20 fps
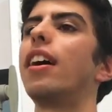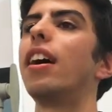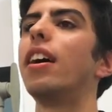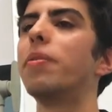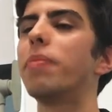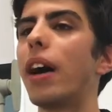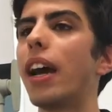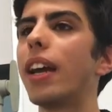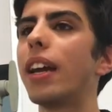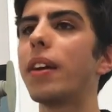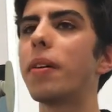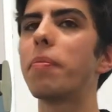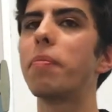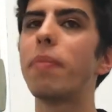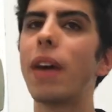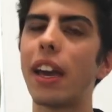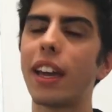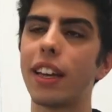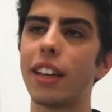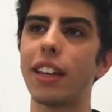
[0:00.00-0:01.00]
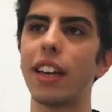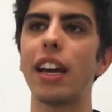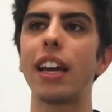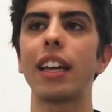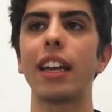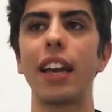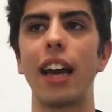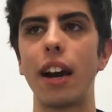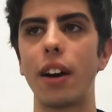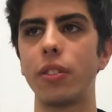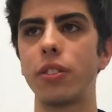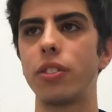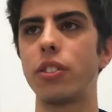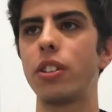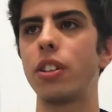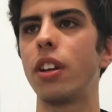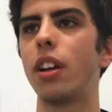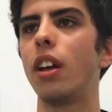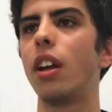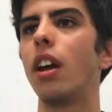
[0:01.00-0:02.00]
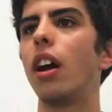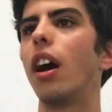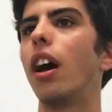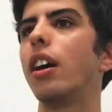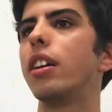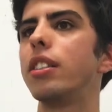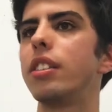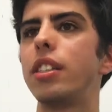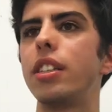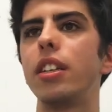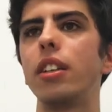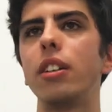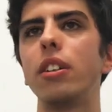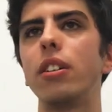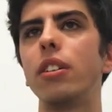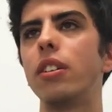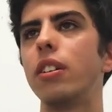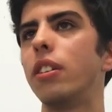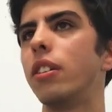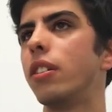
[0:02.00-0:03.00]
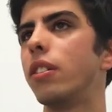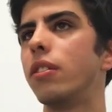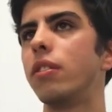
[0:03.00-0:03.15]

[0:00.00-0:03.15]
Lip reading: in my bank account until